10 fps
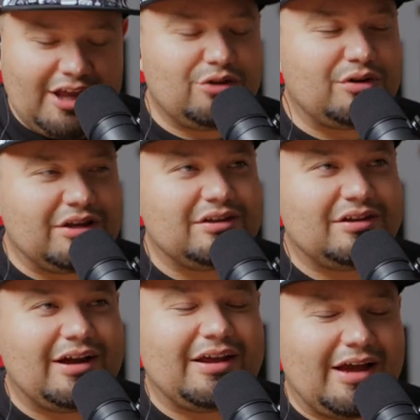I agree.
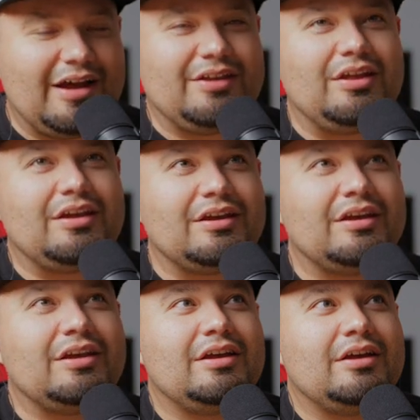I I think
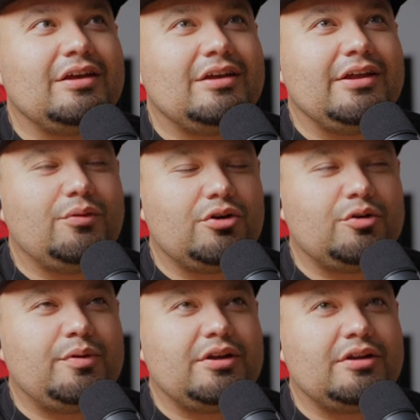it would
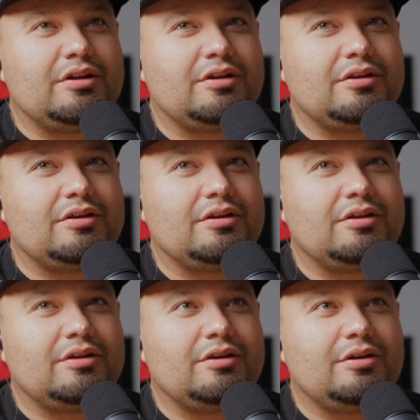have been
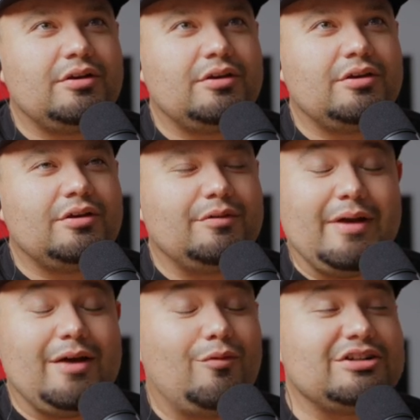
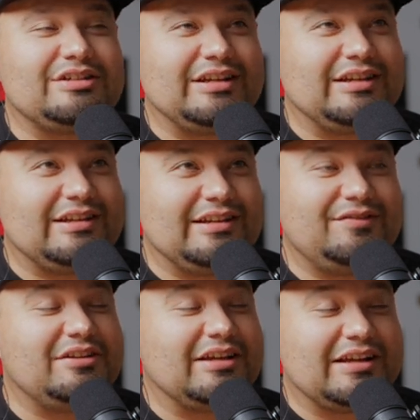man, watching it
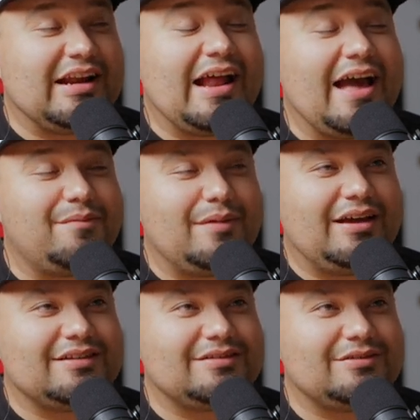even like in an
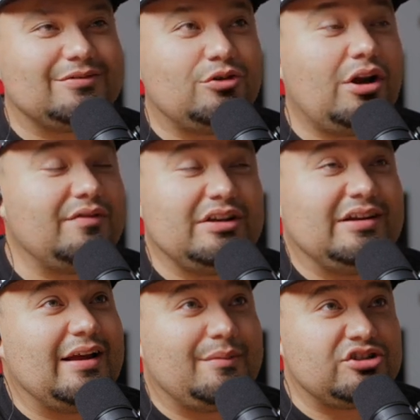IMAX, not
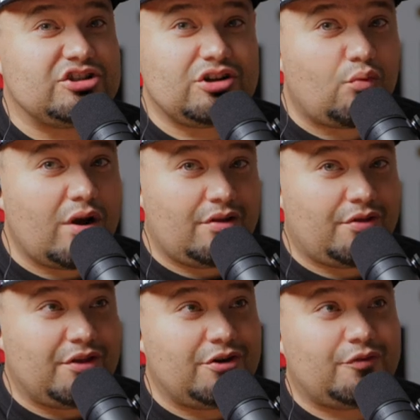even an IMAX, just in a
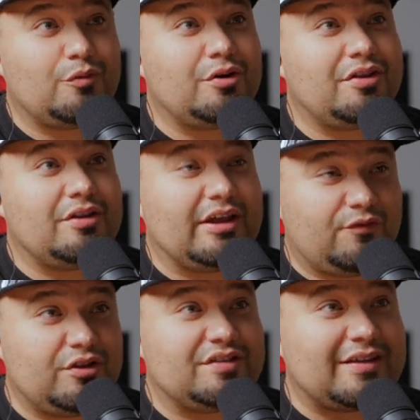regular theater for yeah. one of the
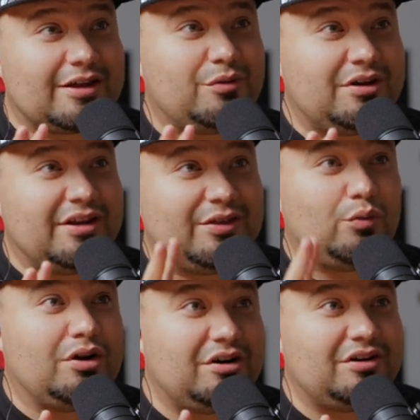like for the second one in
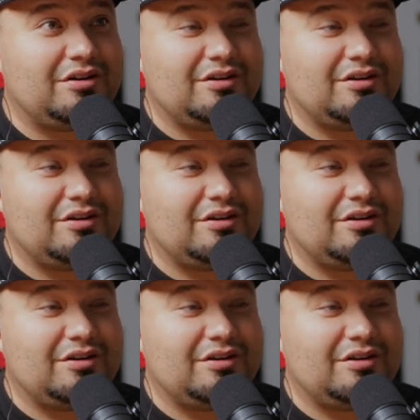the winter.